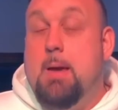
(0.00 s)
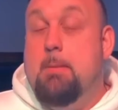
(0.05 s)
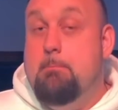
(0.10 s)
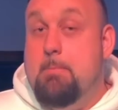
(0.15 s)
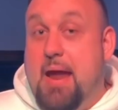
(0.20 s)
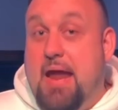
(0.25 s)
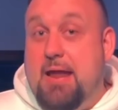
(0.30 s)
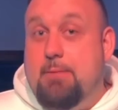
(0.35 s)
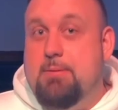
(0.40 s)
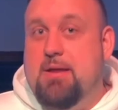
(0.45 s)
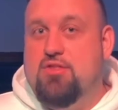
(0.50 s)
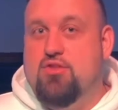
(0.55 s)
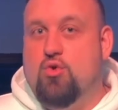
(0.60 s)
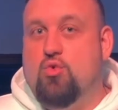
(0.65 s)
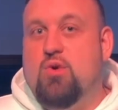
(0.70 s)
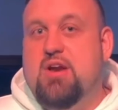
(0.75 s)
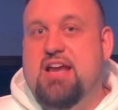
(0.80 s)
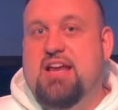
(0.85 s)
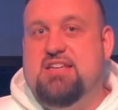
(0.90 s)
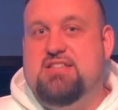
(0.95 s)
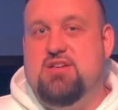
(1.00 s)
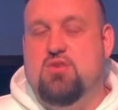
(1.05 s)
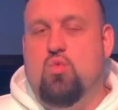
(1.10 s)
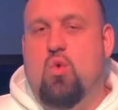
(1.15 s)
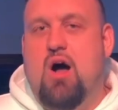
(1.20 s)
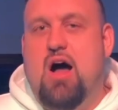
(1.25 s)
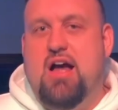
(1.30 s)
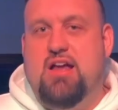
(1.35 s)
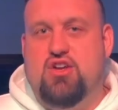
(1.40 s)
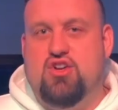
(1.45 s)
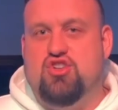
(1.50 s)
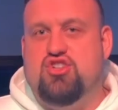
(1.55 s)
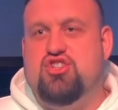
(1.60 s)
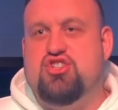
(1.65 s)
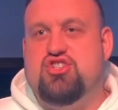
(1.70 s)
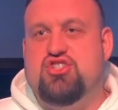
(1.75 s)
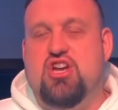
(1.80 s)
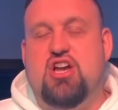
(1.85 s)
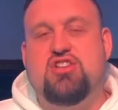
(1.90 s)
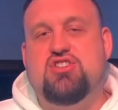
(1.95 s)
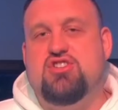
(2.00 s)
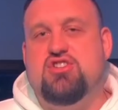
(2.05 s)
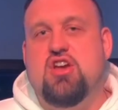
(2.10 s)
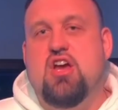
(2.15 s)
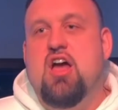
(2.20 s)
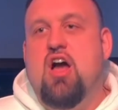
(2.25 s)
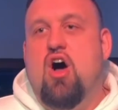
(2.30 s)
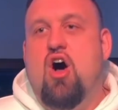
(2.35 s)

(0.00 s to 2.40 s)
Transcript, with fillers: Maybe the reason why you're such